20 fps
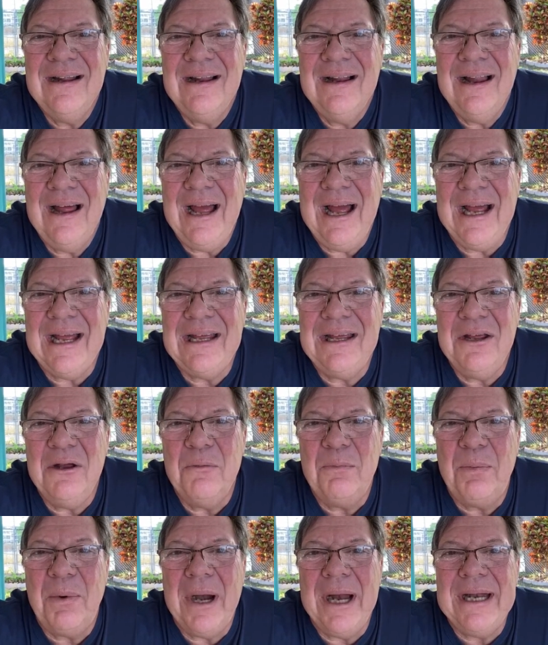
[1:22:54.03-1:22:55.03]
Thank you,
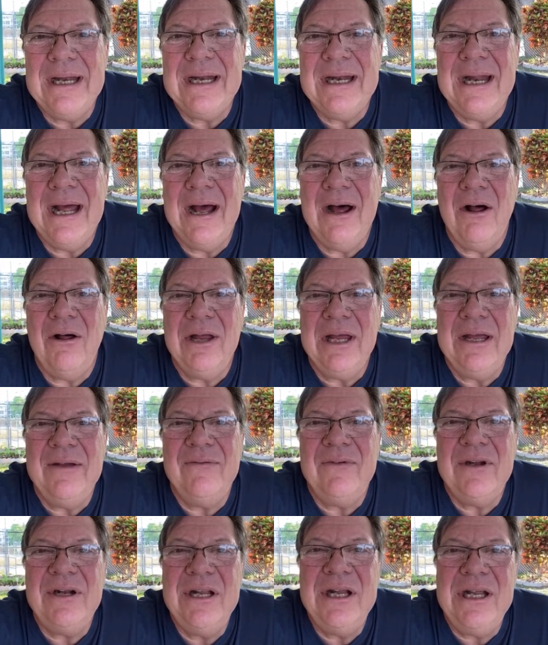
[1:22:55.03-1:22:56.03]
Brendan L.
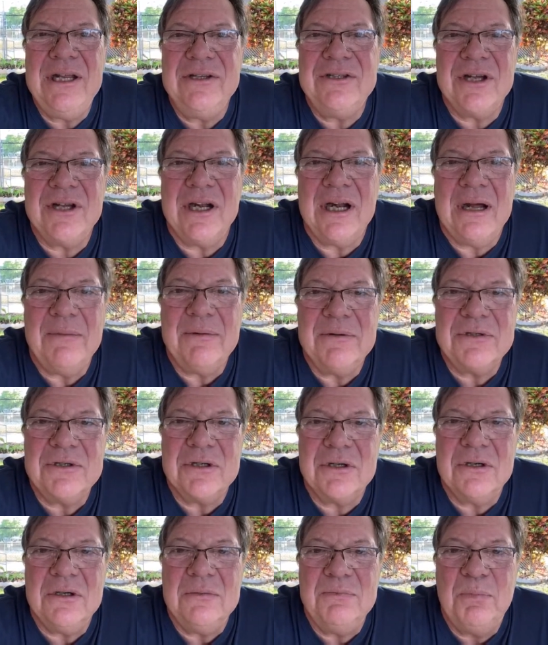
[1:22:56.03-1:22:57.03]
Even he said I was a
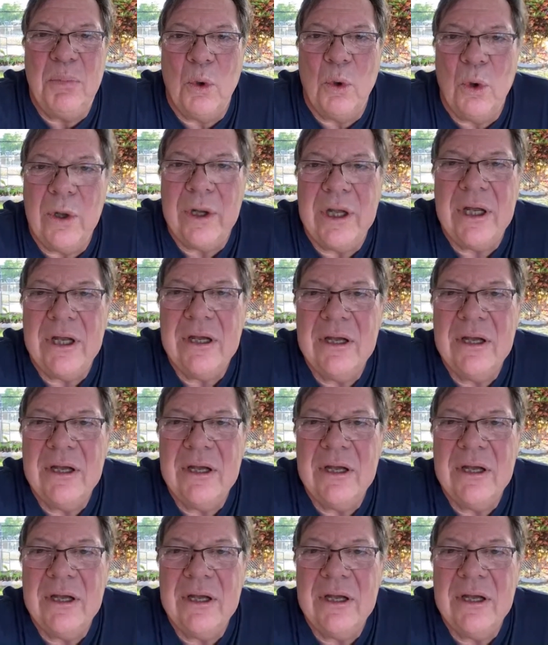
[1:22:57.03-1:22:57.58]
good boy.